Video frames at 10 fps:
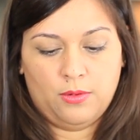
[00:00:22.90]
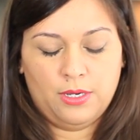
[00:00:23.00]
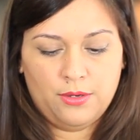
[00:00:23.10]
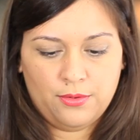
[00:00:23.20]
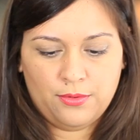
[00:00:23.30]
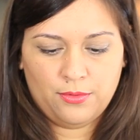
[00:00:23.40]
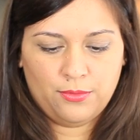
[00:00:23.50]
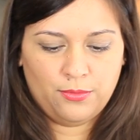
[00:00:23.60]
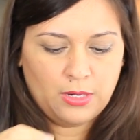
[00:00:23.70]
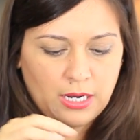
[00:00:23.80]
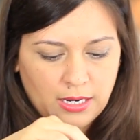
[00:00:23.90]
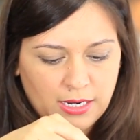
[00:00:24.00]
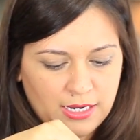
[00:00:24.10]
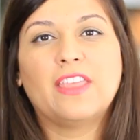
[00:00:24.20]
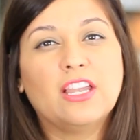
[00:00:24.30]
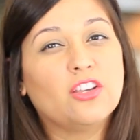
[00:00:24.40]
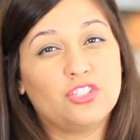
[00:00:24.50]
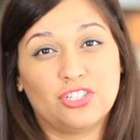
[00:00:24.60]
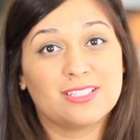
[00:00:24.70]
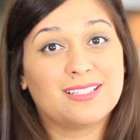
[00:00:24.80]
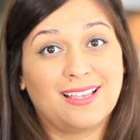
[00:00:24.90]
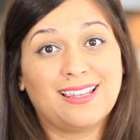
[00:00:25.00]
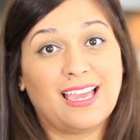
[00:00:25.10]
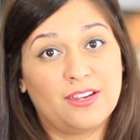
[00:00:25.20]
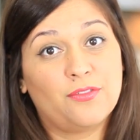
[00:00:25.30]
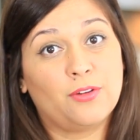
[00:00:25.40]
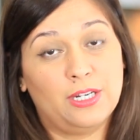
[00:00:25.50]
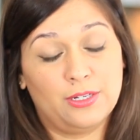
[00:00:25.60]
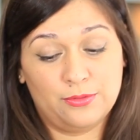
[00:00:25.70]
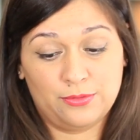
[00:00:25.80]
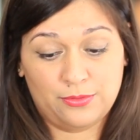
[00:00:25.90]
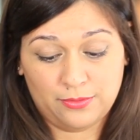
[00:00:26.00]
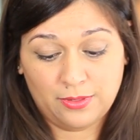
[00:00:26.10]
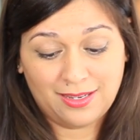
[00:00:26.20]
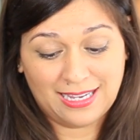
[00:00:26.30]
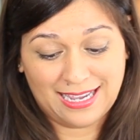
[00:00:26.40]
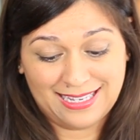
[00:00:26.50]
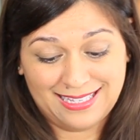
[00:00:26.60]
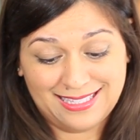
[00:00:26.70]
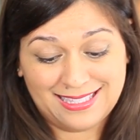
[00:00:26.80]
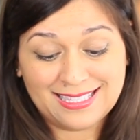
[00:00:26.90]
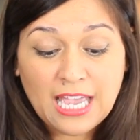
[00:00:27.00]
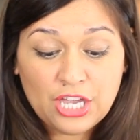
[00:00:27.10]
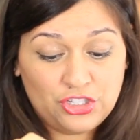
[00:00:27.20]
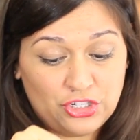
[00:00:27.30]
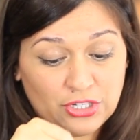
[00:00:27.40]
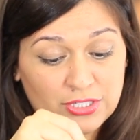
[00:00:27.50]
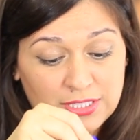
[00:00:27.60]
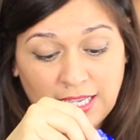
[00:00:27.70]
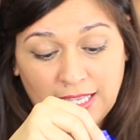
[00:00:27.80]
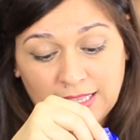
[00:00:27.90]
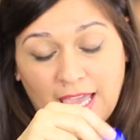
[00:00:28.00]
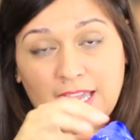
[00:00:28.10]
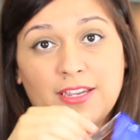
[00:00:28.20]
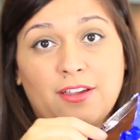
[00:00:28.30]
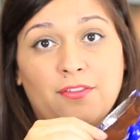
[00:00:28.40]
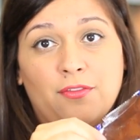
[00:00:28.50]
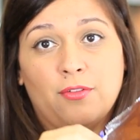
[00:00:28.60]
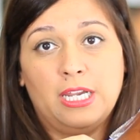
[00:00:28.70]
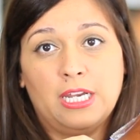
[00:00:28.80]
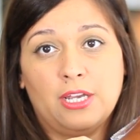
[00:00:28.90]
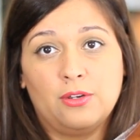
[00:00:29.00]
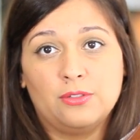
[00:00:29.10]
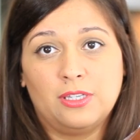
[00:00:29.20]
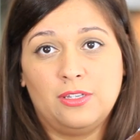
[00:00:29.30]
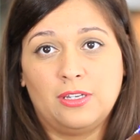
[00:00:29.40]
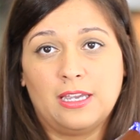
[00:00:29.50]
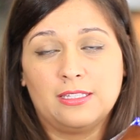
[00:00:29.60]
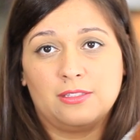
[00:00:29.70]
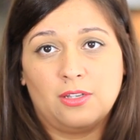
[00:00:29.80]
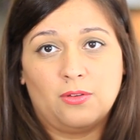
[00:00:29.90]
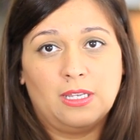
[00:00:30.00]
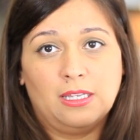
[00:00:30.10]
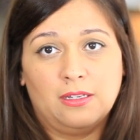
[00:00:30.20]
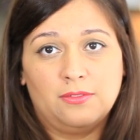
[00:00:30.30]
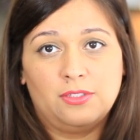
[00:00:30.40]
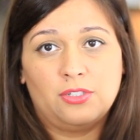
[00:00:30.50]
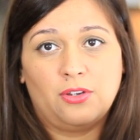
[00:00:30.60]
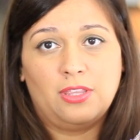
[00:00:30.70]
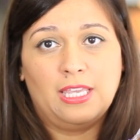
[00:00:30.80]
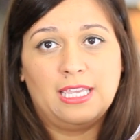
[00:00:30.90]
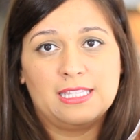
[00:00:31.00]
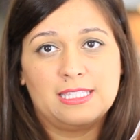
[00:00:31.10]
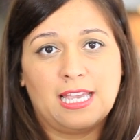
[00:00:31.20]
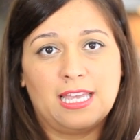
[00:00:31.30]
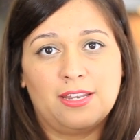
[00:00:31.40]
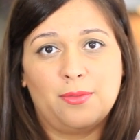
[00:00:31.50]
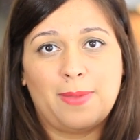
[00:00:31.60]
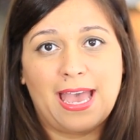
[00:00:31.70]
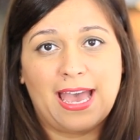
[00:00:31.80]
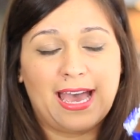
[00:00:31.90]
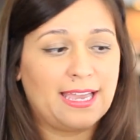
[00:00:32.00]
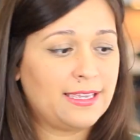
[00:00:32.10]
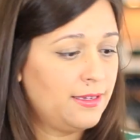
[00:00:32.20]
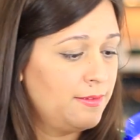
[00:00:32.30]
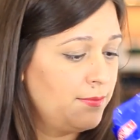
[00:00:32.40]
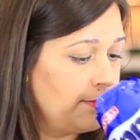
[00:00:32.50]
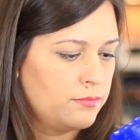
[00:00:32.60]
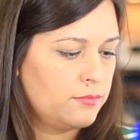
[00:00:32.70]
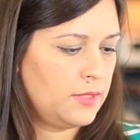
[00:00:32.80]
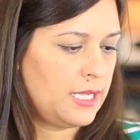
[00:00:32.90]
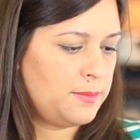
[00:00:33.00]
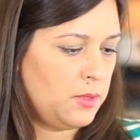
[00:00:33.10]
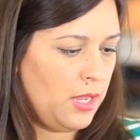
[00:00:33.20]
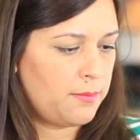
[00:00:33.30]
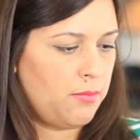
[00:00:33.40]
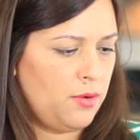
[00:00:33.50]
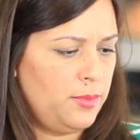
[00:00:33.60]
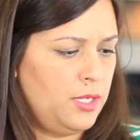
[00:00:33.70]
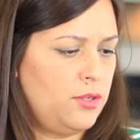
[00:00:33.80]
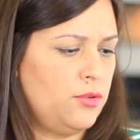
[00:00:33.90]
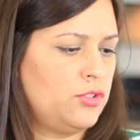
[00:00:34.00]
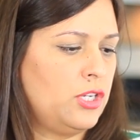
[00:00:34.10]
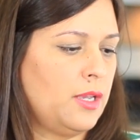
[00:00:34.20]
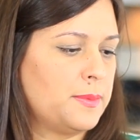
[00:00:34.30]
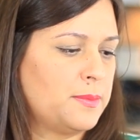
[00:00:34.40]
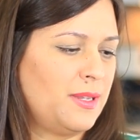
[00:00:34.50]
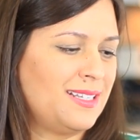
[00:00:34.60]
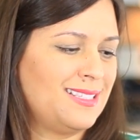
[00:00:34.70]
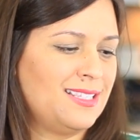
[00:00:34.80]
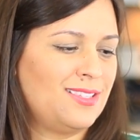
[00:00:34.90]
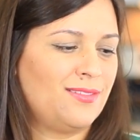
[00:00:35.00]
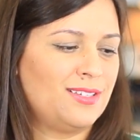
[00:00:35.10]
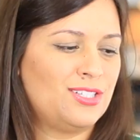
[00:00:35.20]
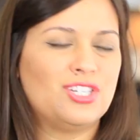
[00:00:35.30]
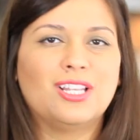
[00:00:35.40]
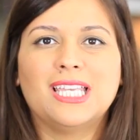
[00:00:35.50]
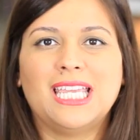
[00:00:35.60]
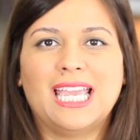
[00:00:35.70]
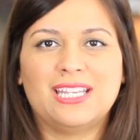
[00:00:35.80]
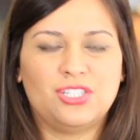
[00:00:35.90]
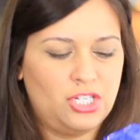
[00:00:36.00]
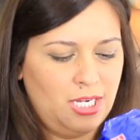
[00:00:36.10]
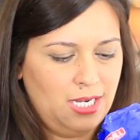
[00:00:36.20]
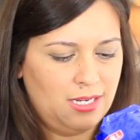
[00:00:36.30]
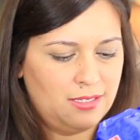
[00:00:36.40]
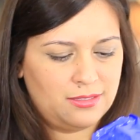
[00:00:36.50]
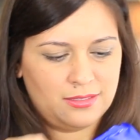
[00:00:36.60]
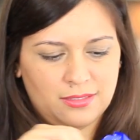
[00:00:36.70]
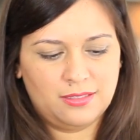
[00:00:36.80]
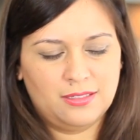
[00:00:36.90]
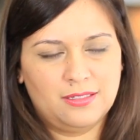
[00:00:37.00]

Whoa! They look just like Fritos, guys. Just like Fritos. And you guys know I love to show you the inside of the bag. They smell like barbecue chips, but it says chili and cheese.